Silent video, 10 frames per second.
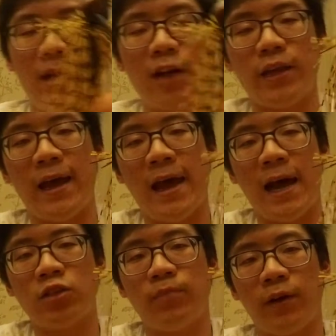to match the
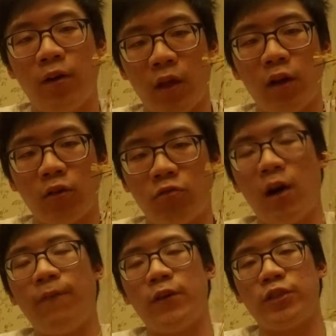hatch because a lot of
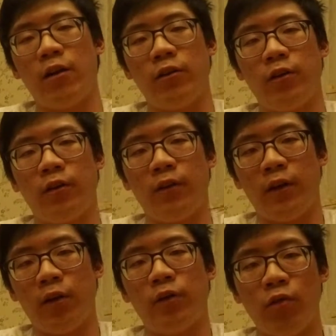crawfish down here
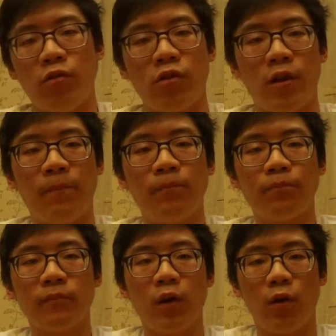in Houston,
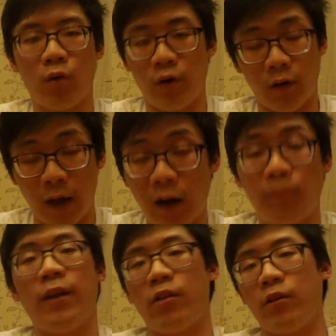or a lot
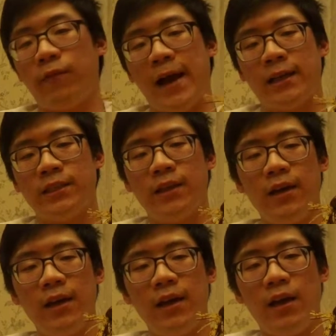of places in fact,
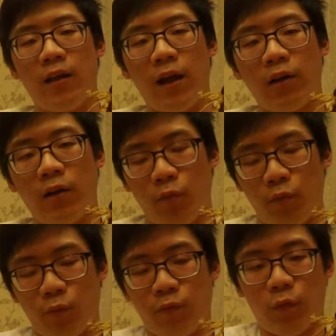
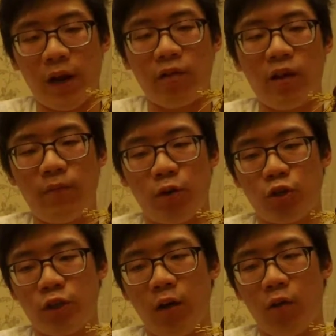from what I see from
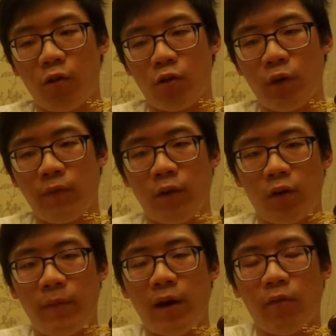their shells or whenever
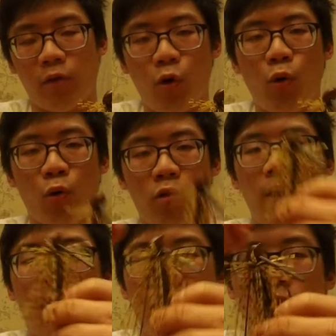they're coming out of their
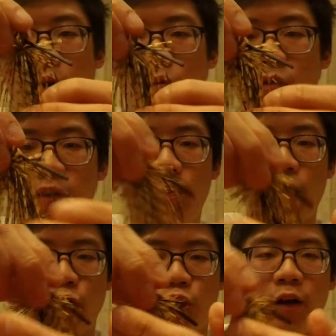holes, I noticed
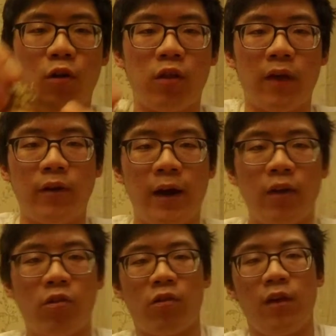that their shells have a
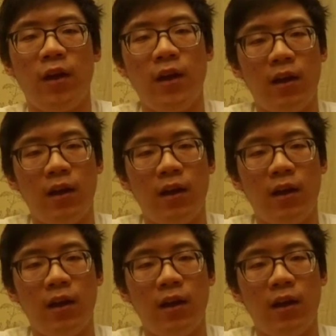nice